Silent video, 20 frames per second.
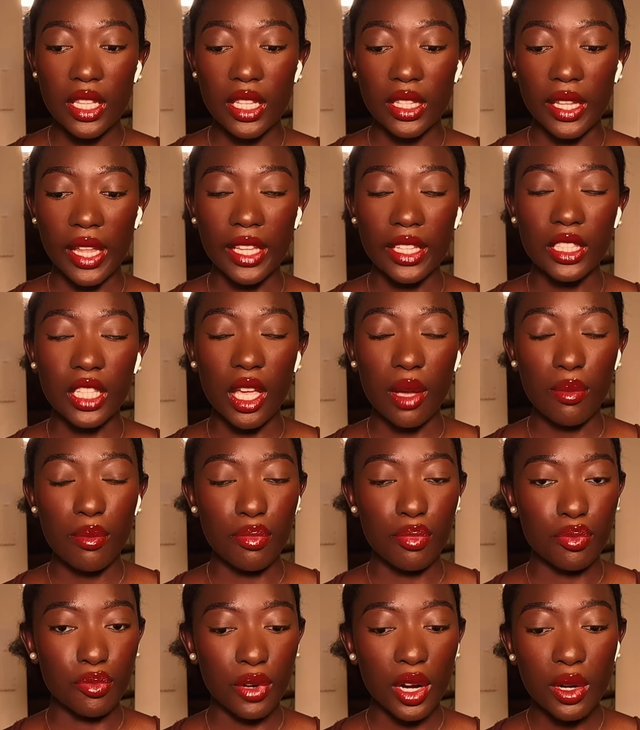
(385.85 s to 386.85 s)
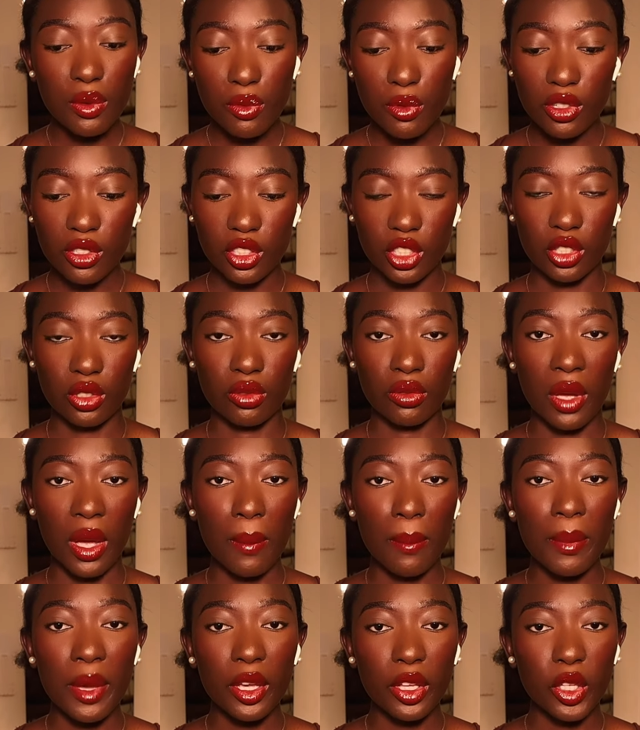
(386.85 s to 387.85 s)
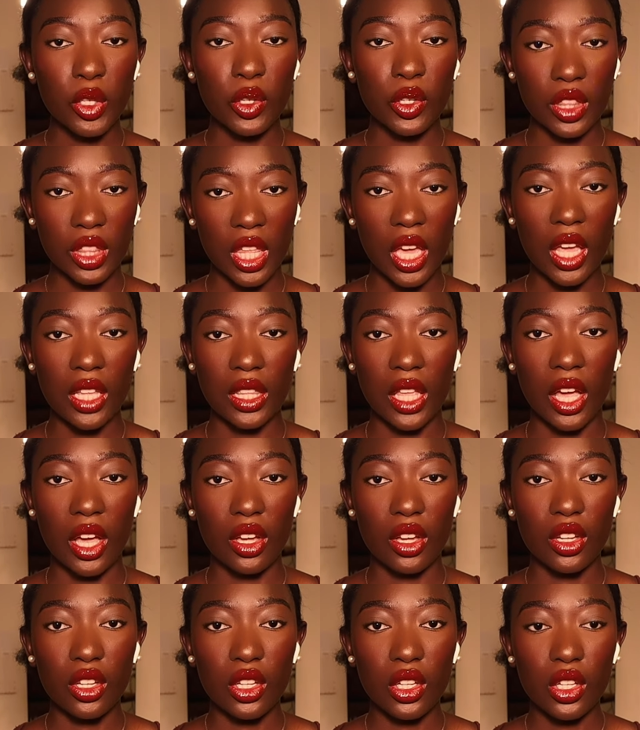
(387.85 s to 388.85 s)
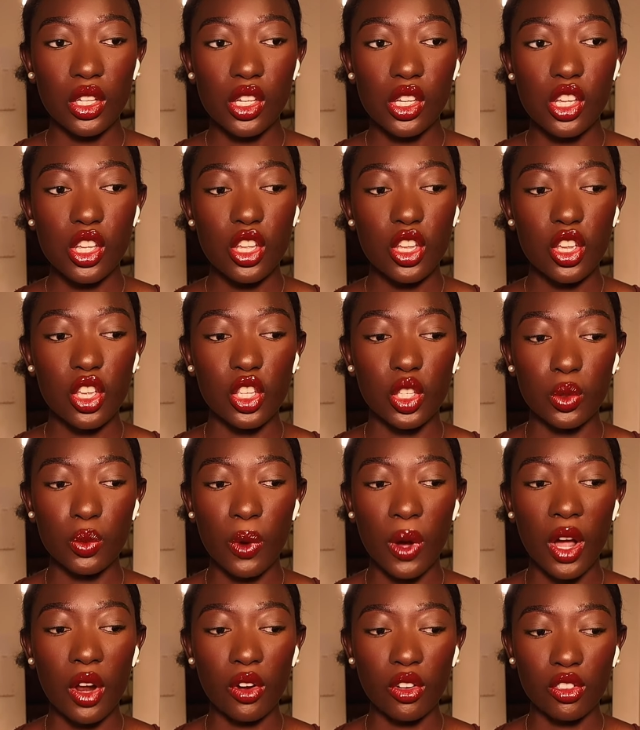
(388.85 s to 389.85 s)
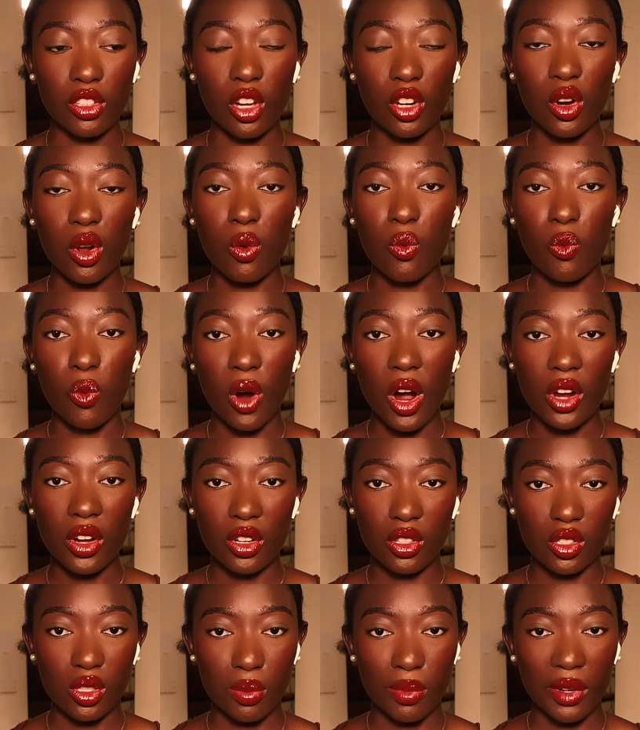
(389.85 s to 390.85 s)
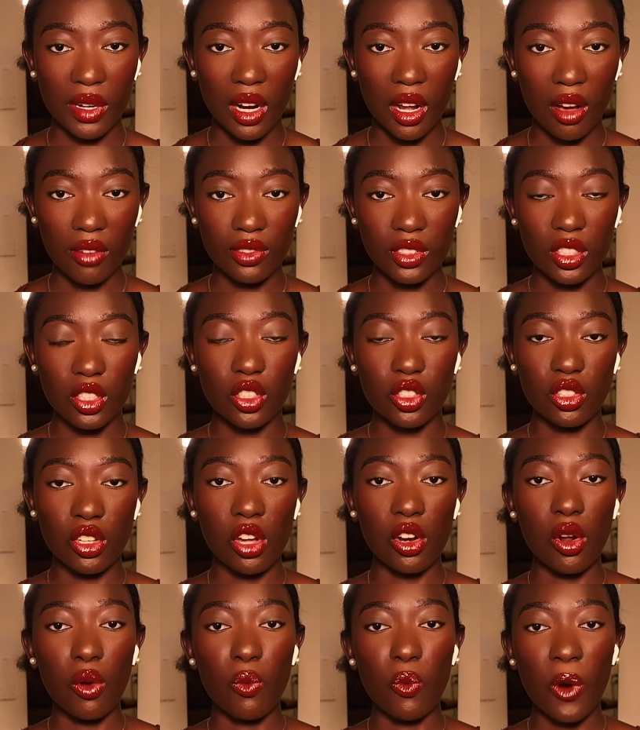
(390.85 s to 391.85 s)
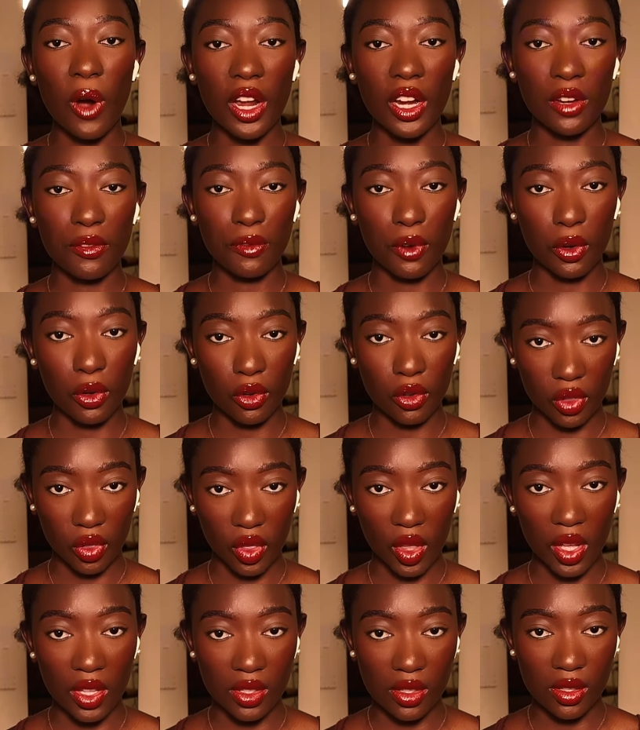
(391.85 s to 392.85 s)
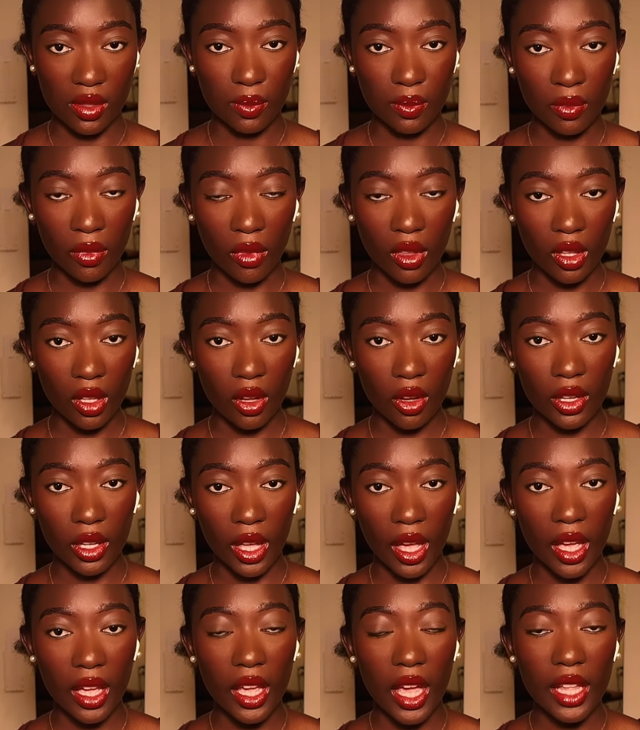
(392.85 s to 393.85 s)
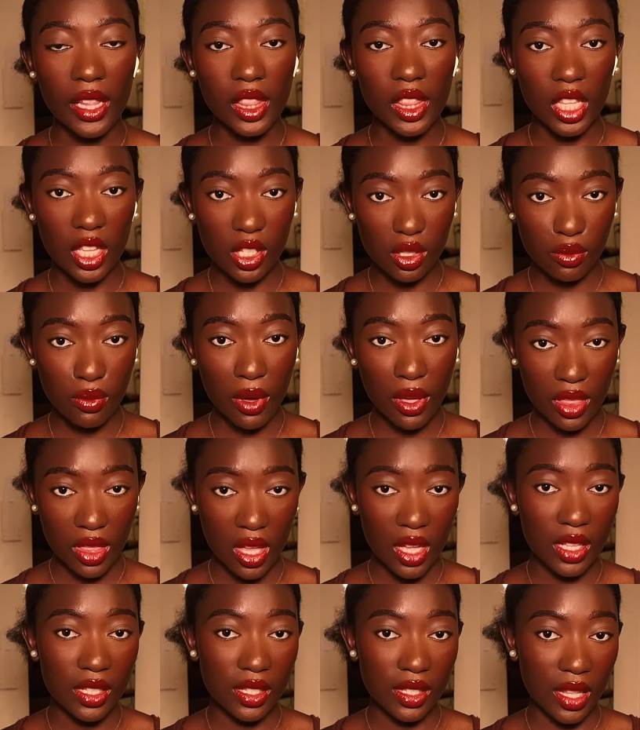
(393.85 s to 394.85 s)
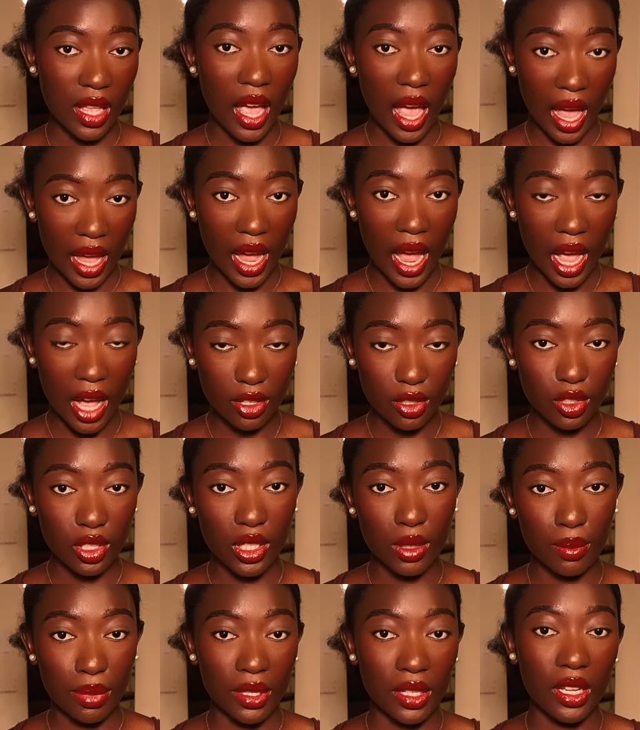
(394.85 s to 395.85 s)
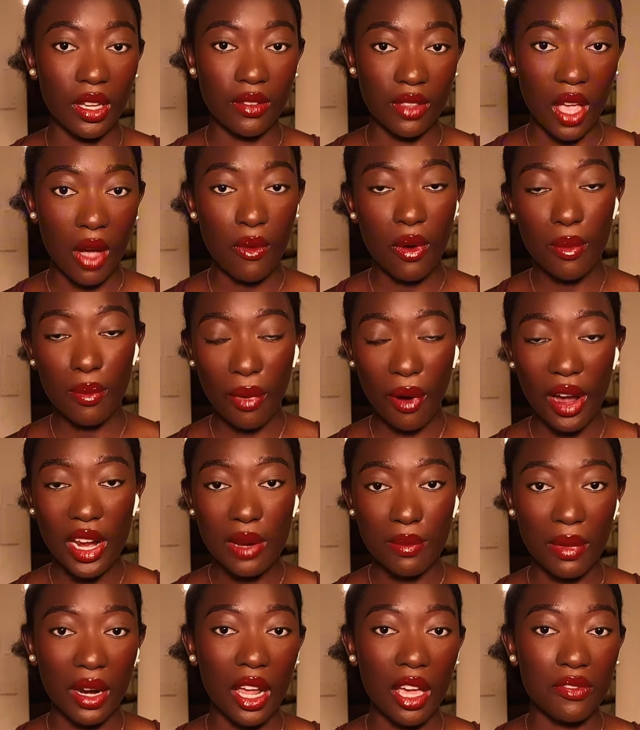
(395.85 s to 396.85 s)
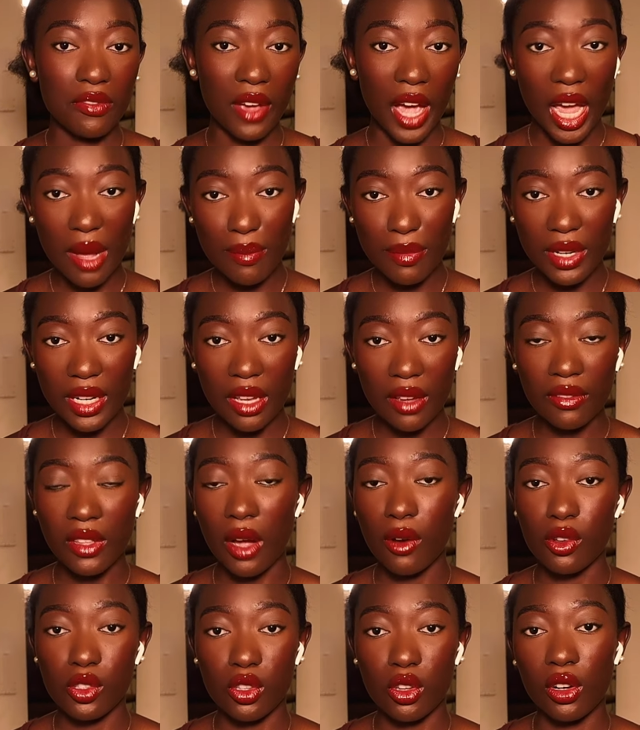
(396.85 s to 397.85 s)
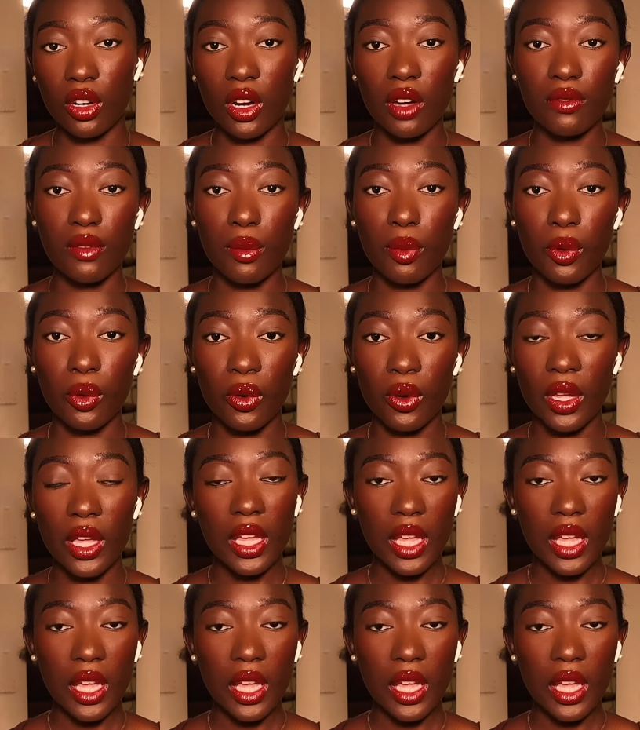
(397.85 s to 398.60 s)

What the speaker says: Like, they brainwash you and make you think that you're not worthy to be loved. You're not worthy for good things. Okay, and these were things that I actually believed. At one point in my life, I believed I was unlovable.